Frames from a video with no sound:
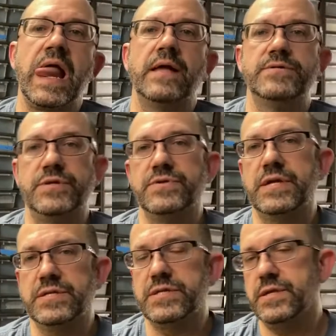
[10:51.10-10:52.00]
so that
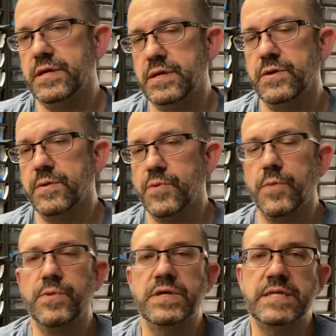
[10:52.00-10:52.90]
it's an
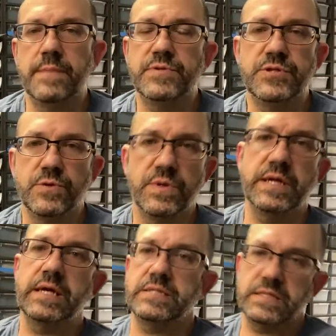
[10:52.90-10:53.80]
appropriate temperature when
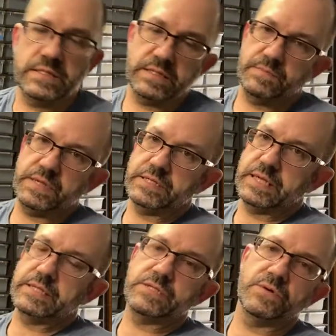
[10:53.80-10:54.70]
it gets into the
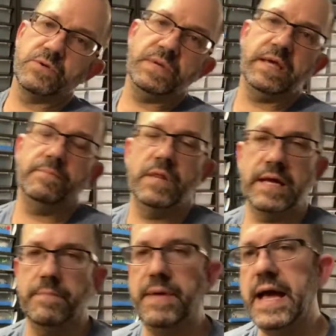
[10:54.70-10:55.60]
building. So it'll be
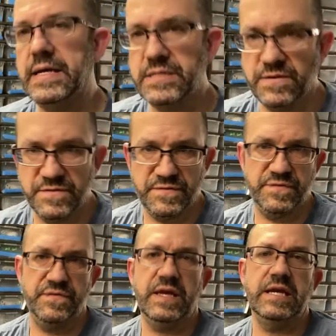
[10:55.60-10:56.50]
like a
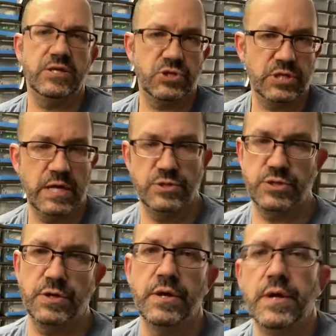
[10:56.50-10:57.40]
passive heat exchanger.